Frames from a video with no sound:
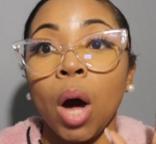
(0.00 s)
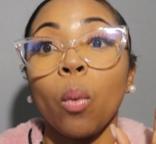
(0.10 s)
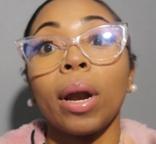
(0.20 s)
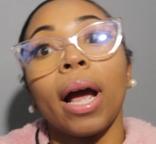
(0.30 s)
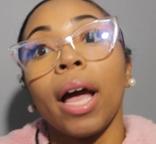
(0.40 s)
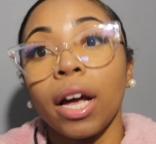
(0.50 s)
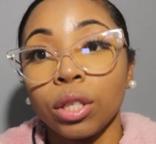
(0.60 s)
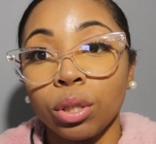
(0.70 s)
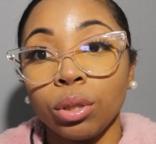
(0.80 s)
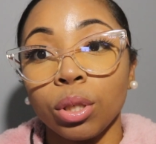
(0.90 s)
What I had
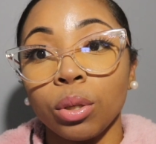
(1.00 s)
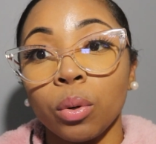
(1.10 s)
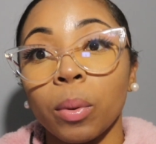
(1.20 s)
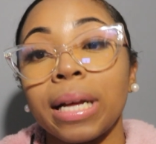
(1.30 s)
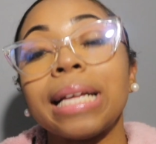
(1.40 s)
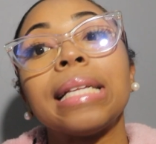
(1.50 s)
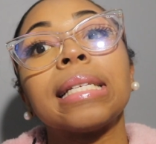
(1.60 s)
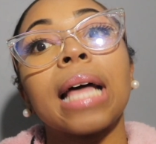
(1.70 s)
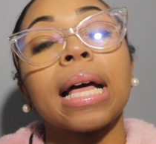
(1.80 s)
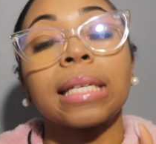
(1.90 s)
to do was
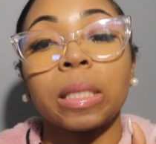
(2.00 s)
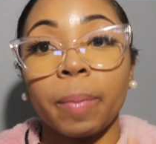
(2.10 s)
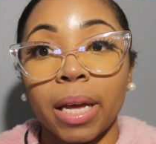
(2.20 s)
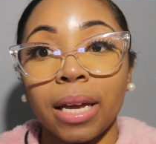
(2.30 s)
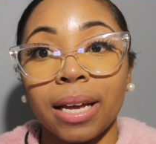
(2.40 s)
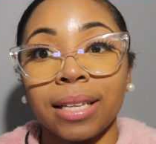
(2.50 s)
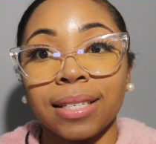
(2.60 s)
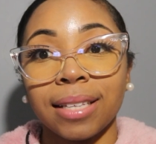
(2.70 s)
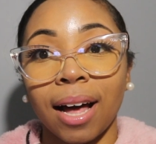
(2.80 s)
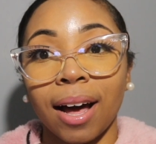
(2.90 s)
spit
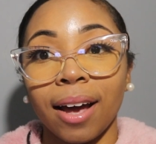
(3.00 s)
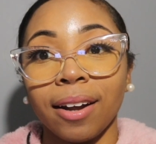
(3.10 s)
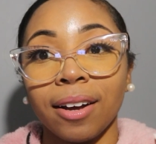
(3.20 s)
inside